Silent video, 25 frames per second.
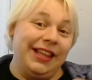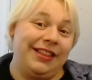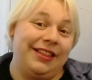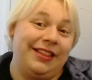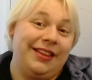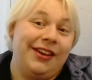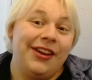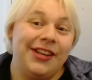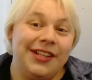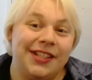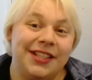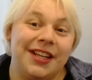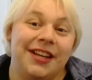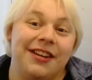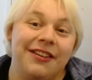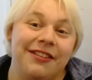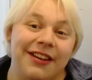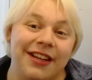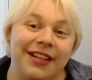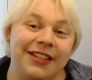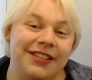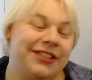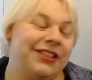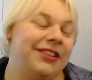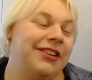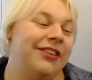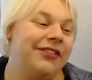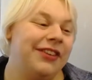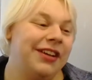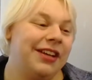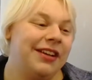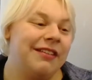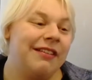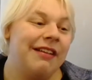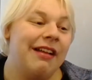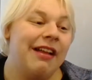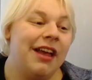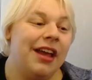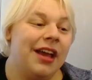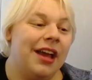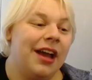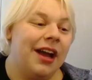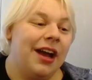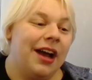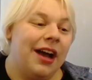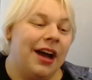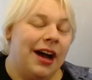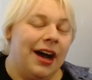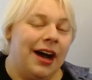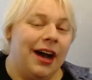third generation of it.
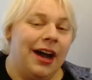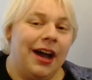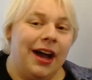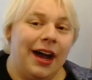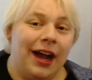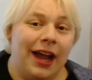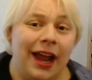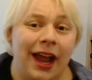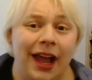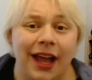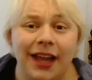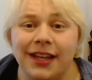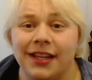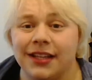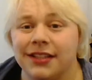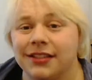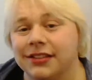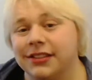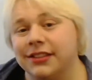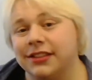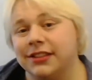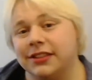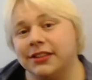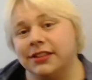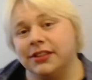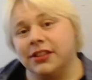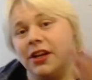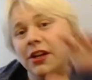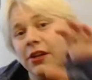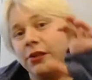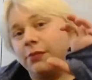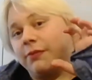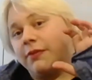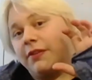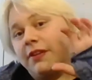I had actually just started with a